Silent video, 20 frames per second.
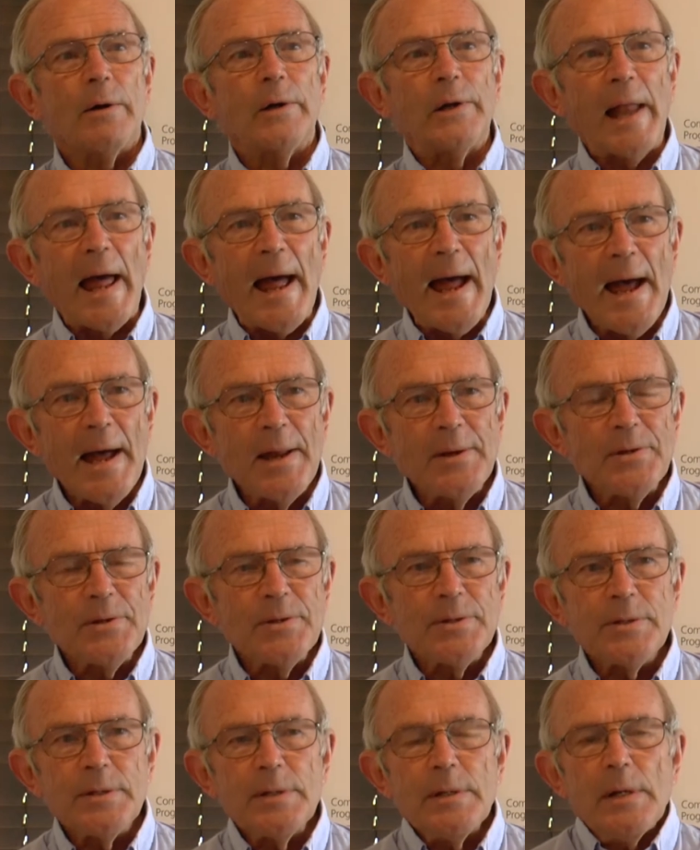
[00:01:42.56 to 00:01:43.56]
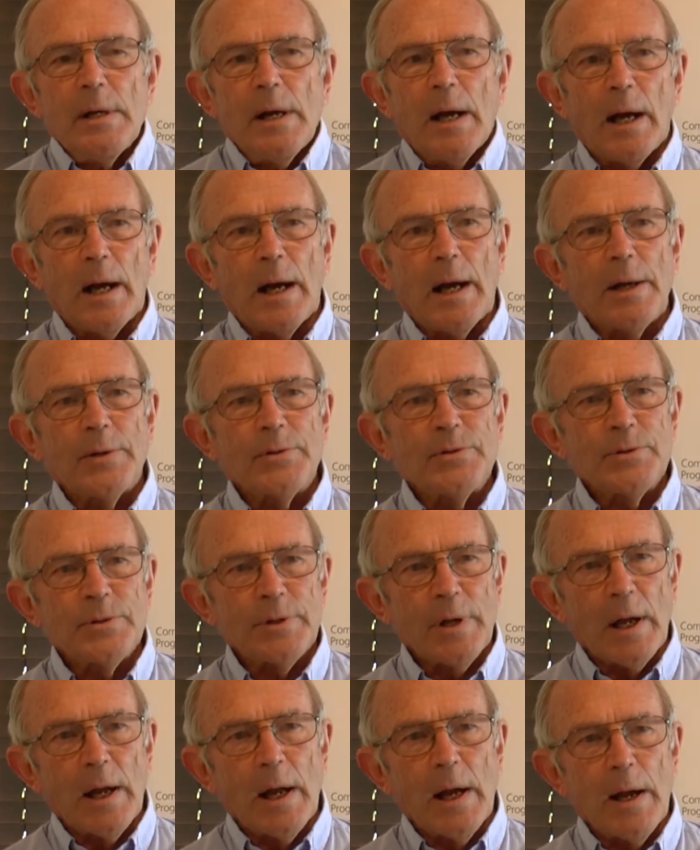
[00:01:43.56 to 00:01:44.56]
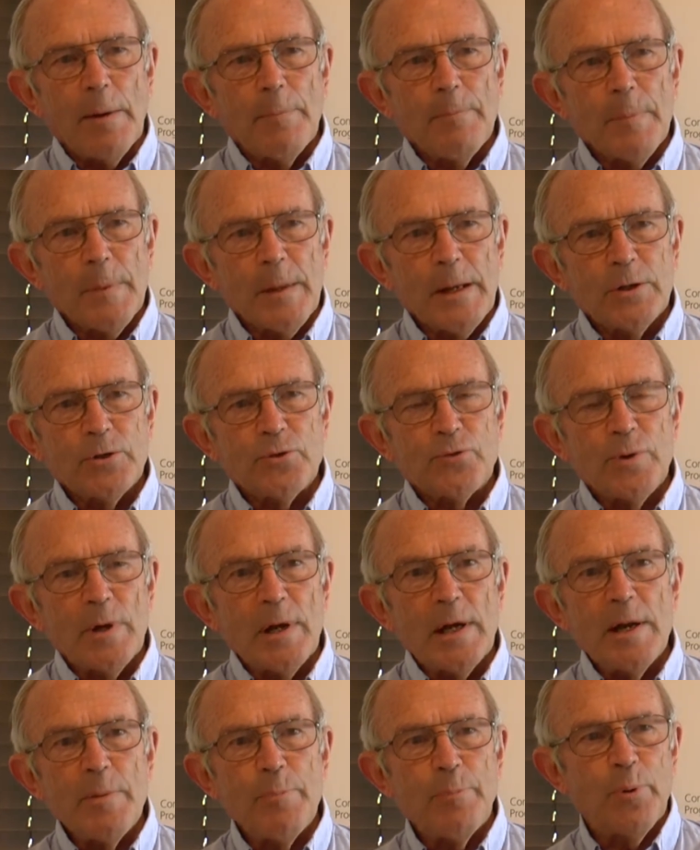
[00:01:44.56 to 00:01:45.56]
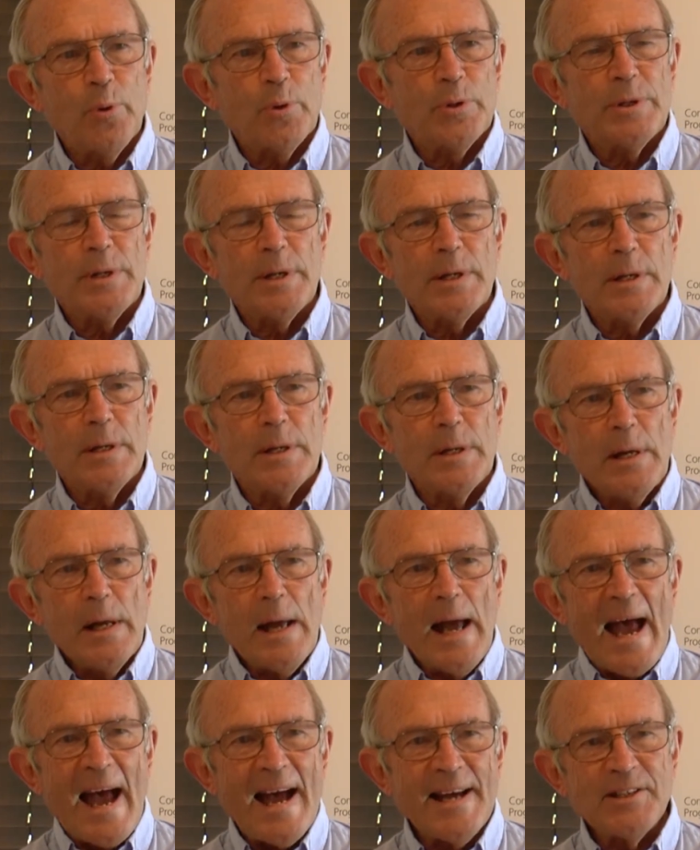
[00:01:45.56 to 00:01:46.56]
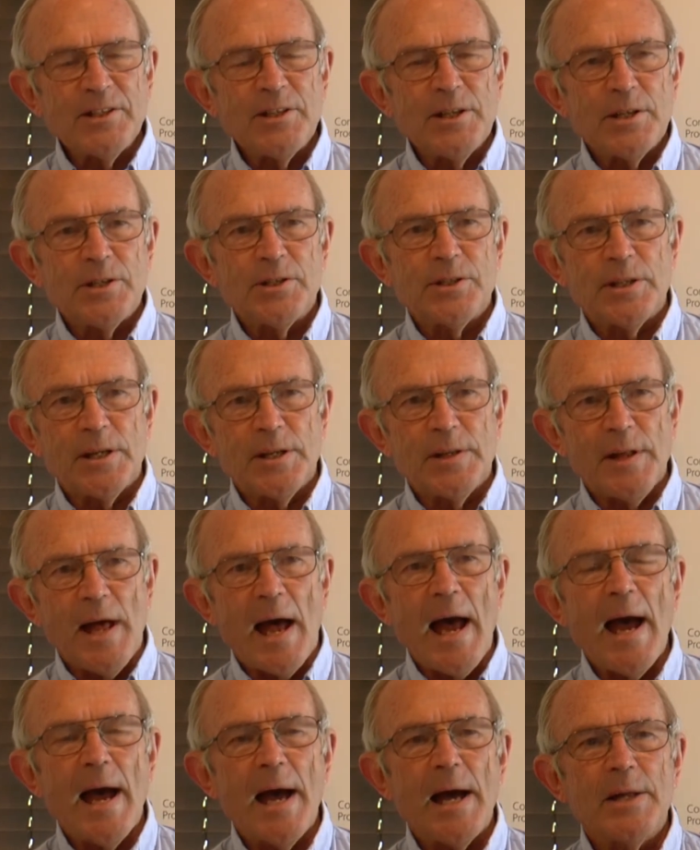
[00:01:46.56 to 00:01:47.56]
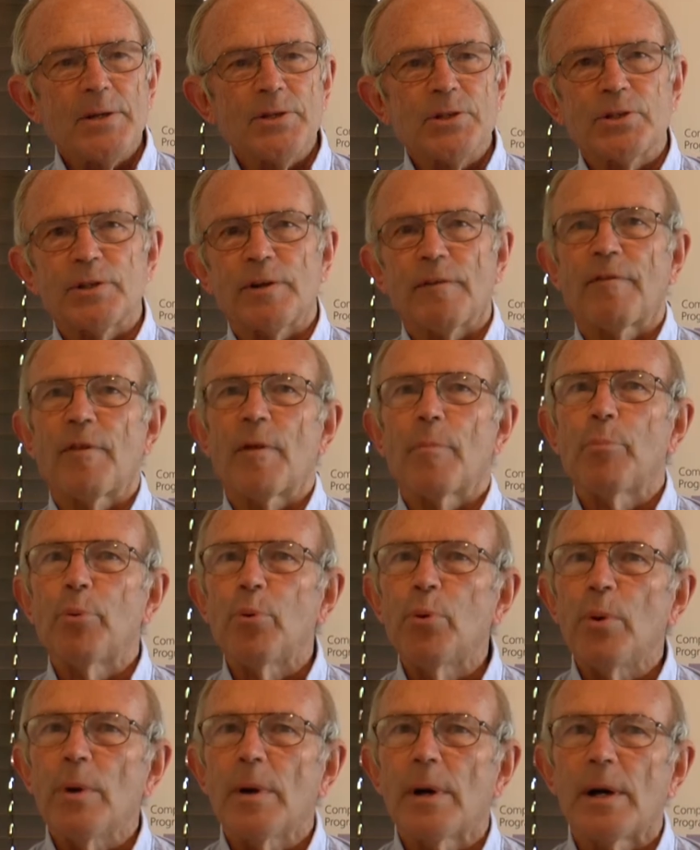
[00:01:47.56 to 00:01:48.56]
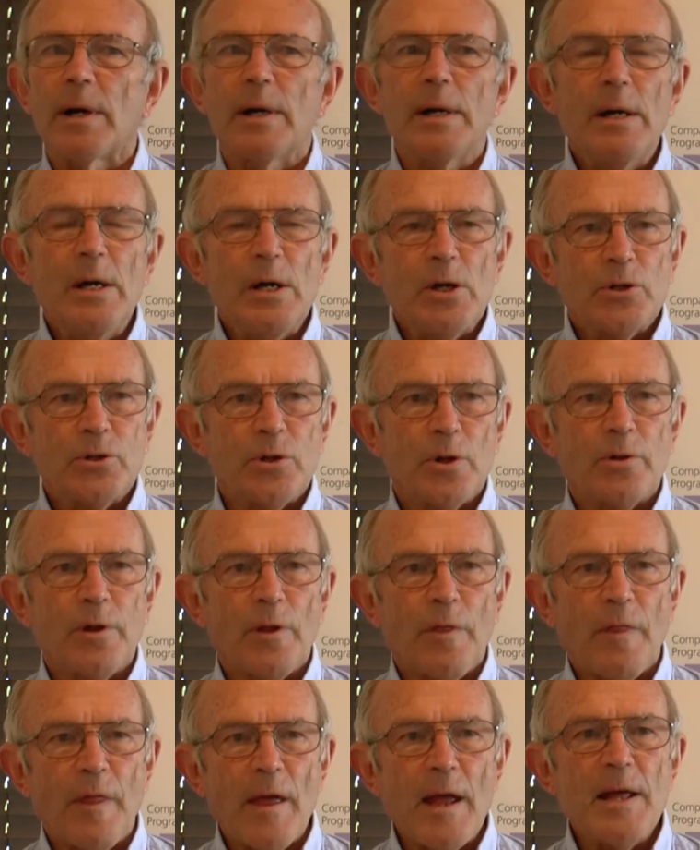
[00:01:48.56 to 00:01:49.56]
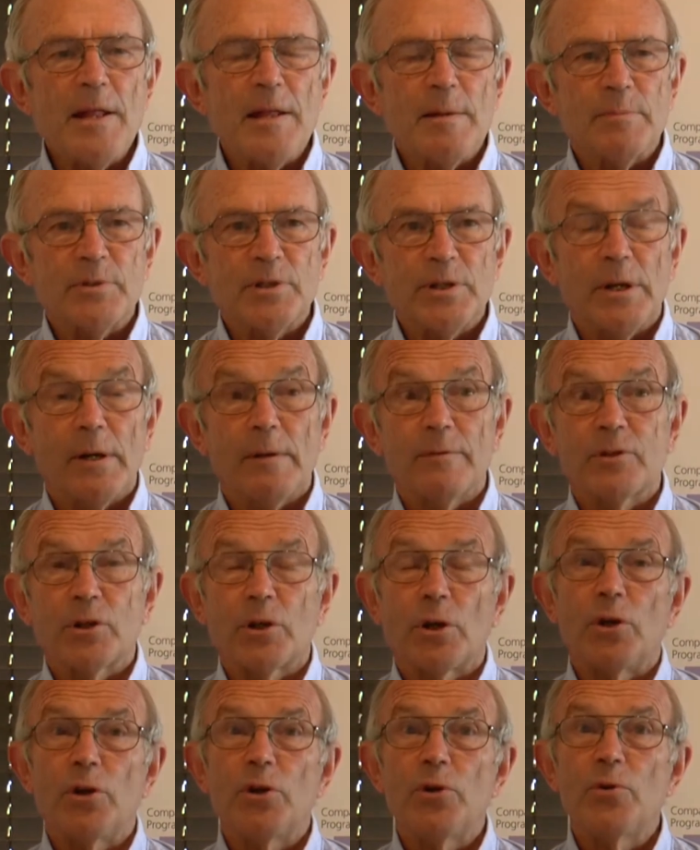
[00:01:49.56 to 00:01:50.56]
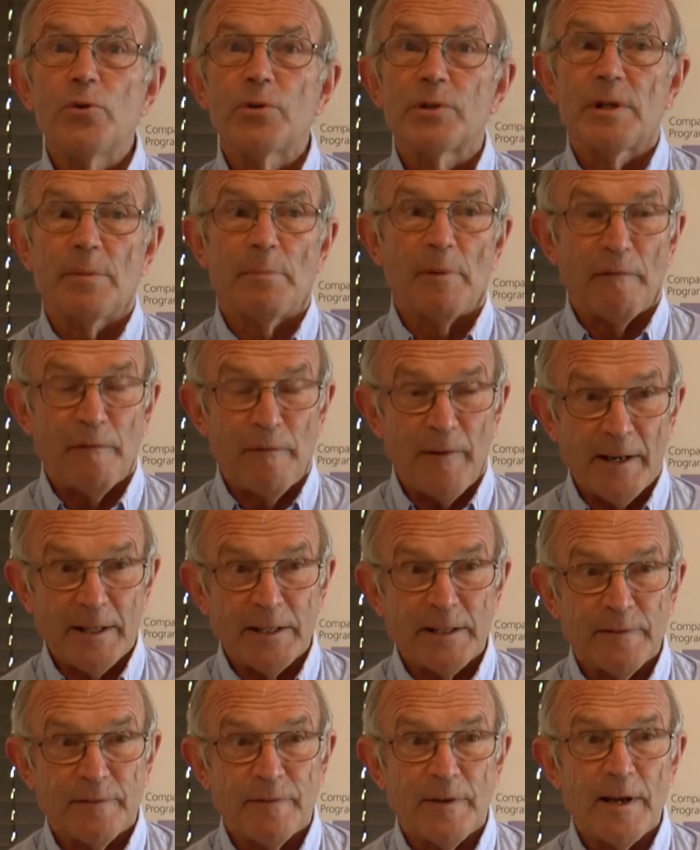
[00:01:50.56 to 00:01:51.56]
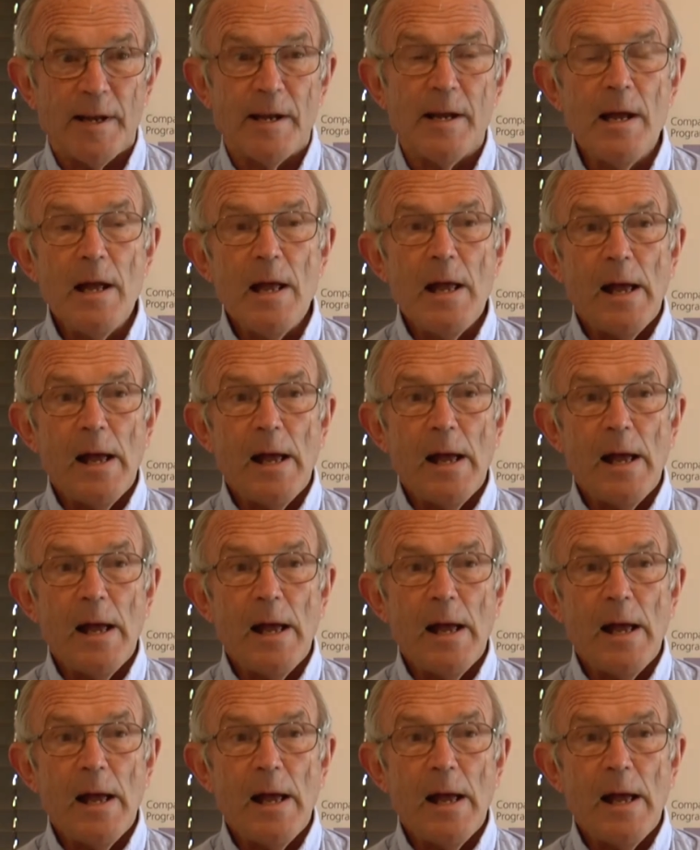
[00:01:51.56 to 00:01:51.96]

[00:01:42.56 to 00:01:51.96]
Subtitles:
land, and it's really putting assets in the hands of the poor so that they themselves can use them effectively